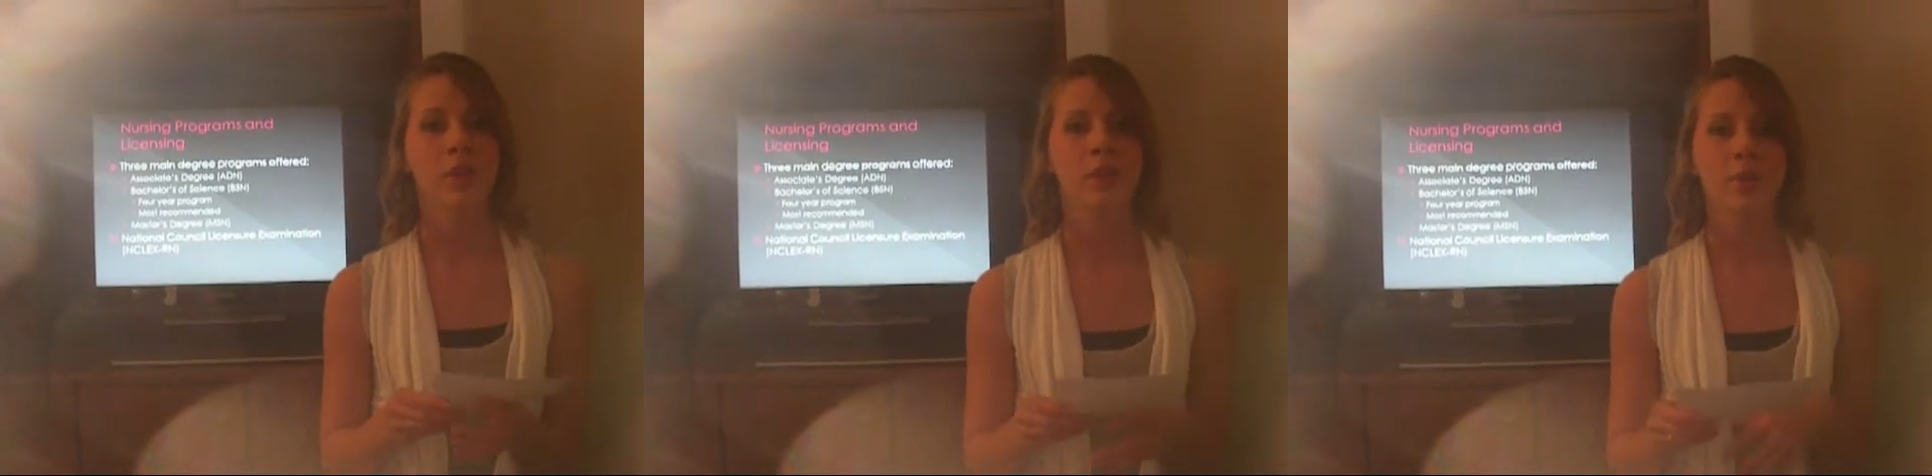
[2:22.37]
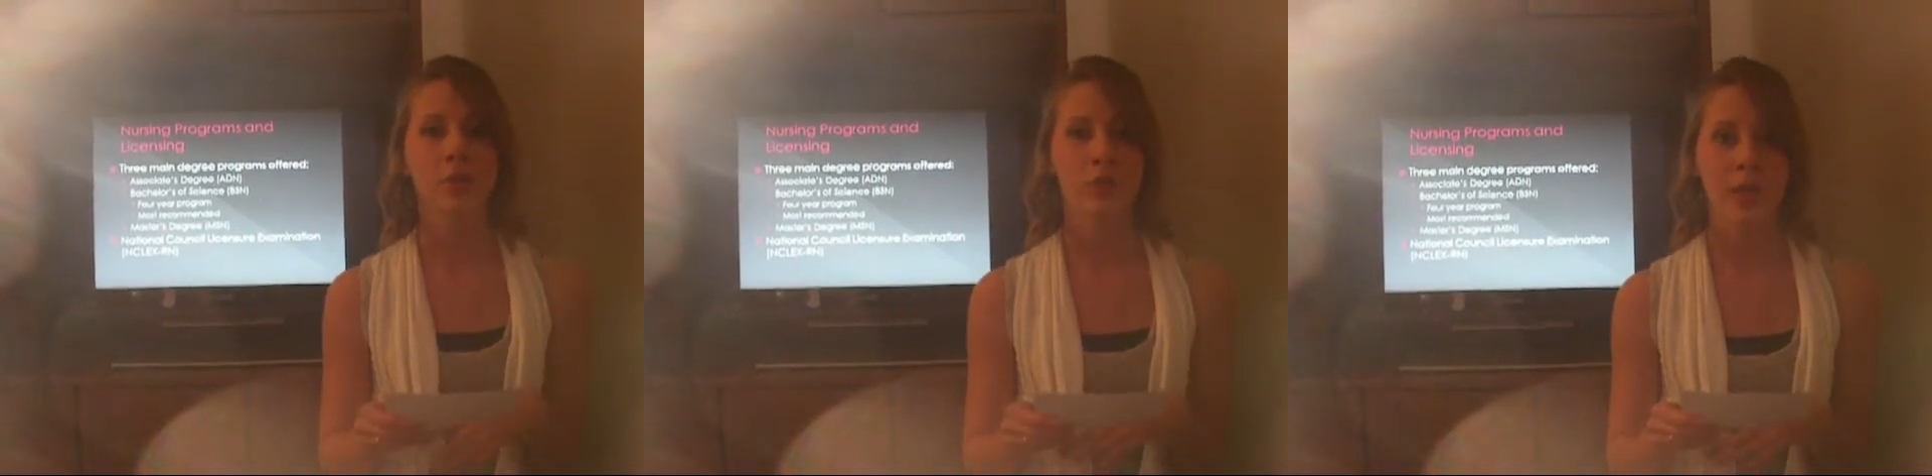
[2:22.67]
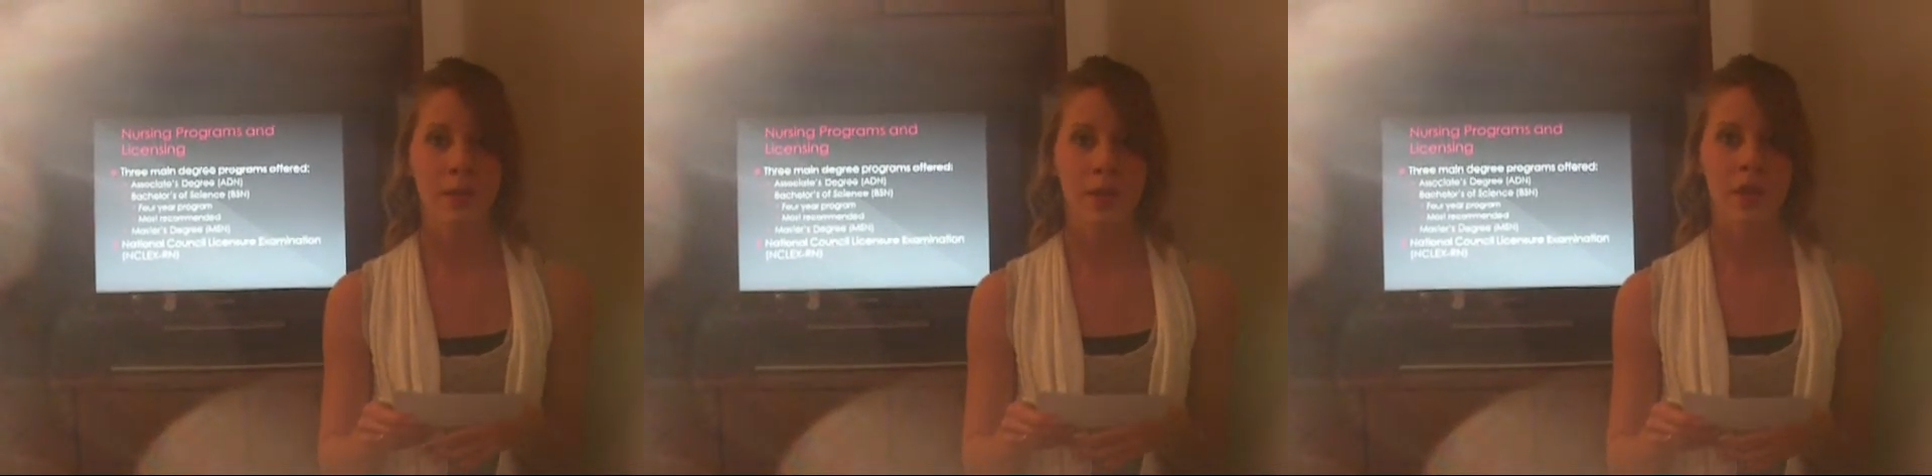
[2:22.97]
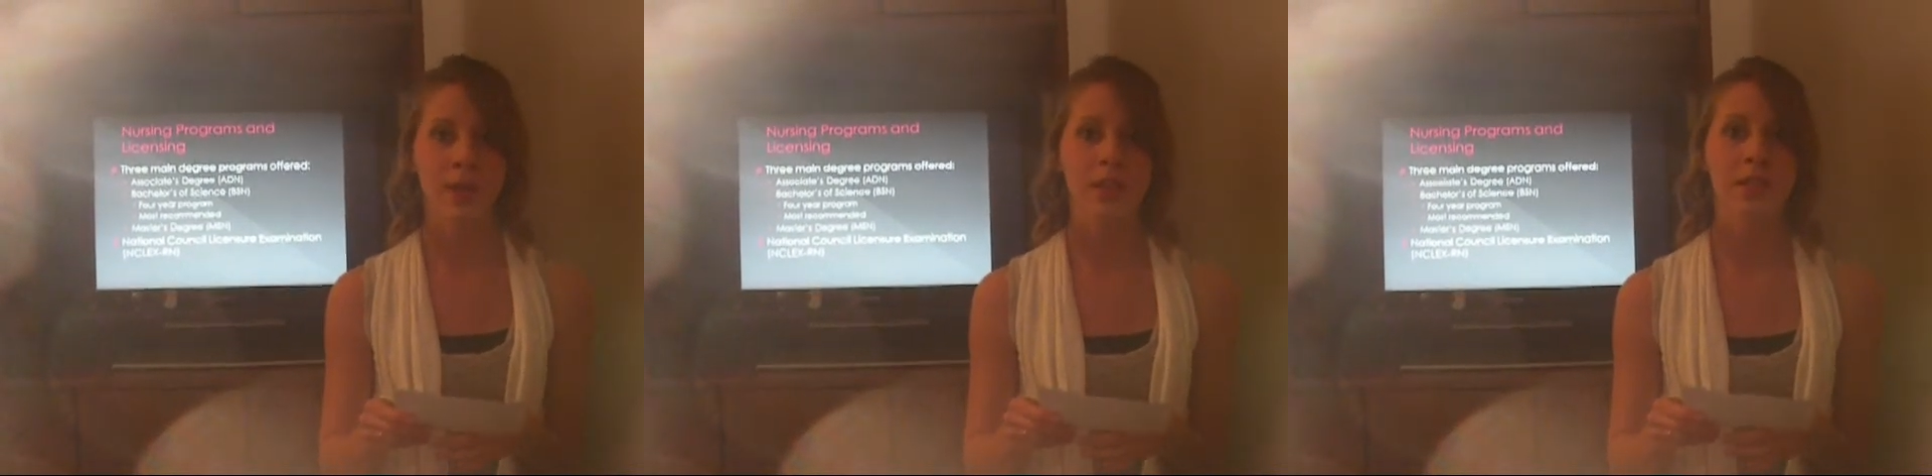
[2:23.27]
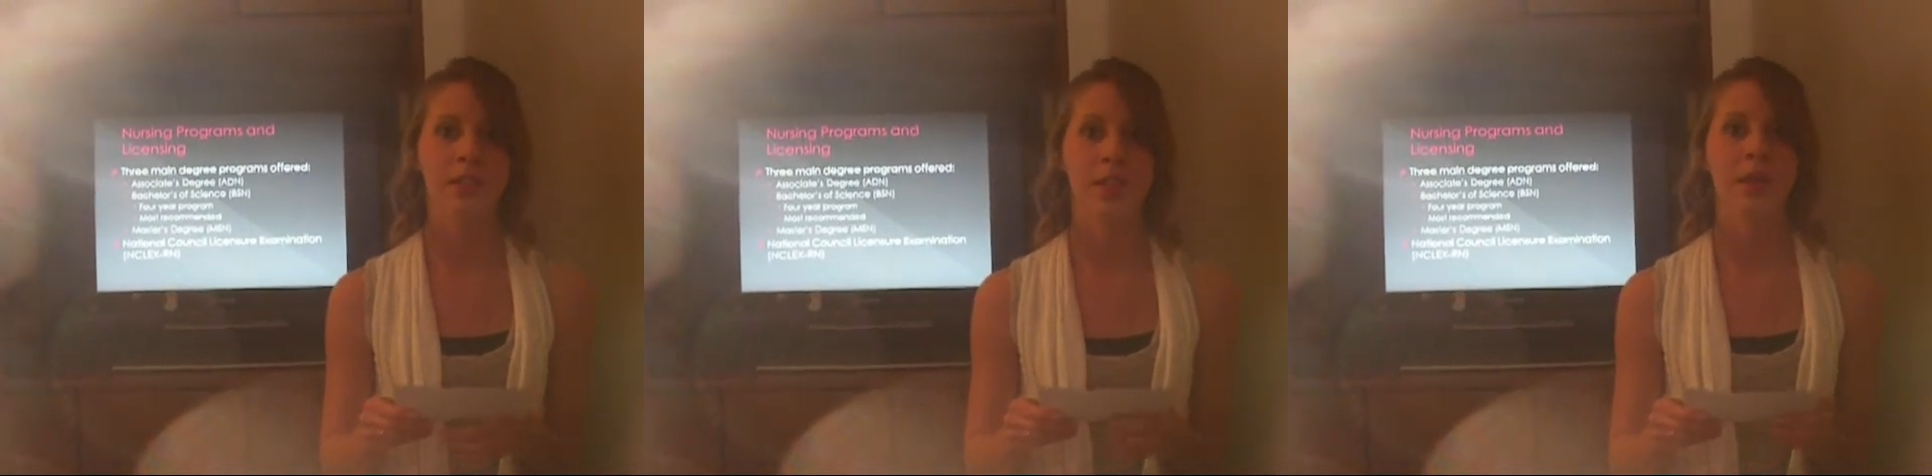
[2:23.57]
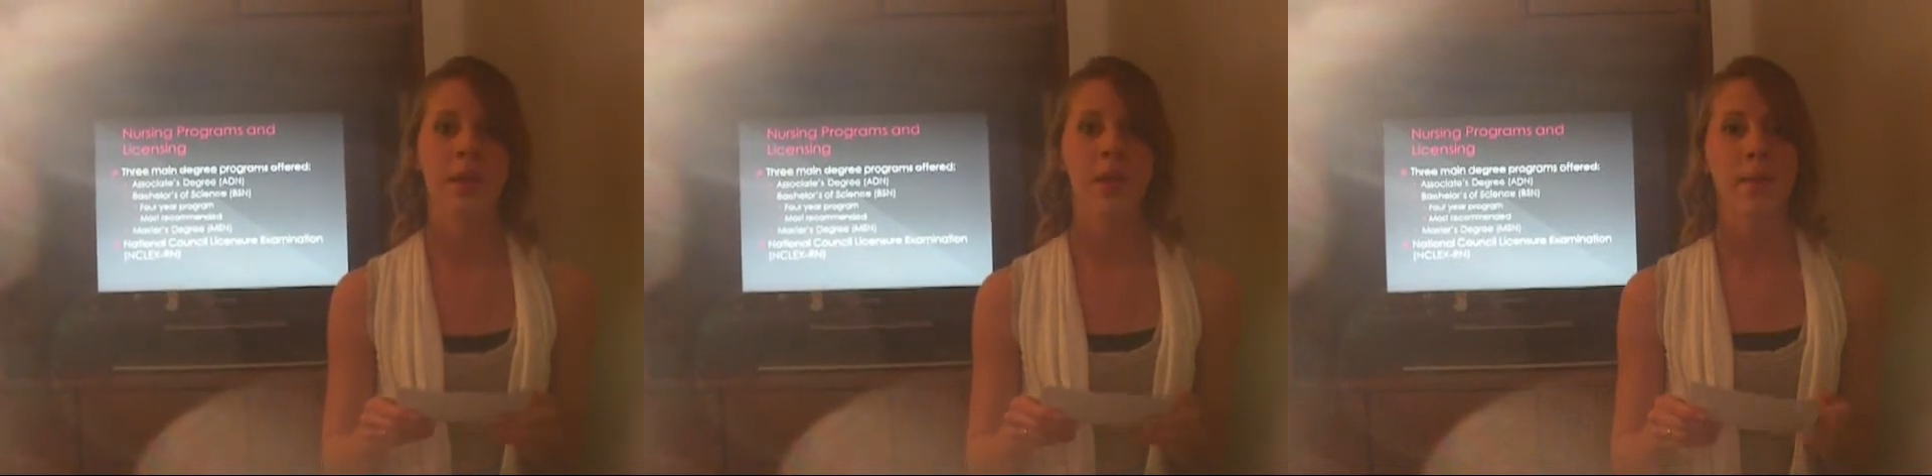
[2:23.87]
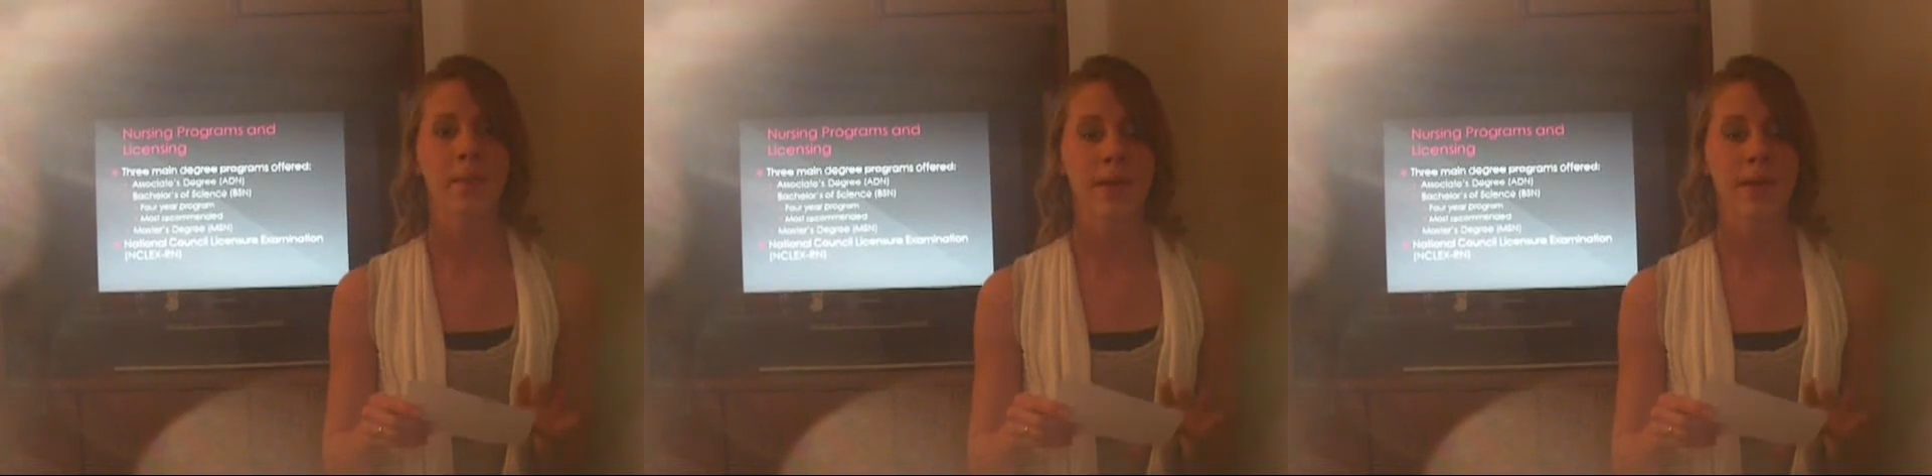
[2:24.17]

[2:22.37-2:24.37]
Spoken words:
3, the most recommended is the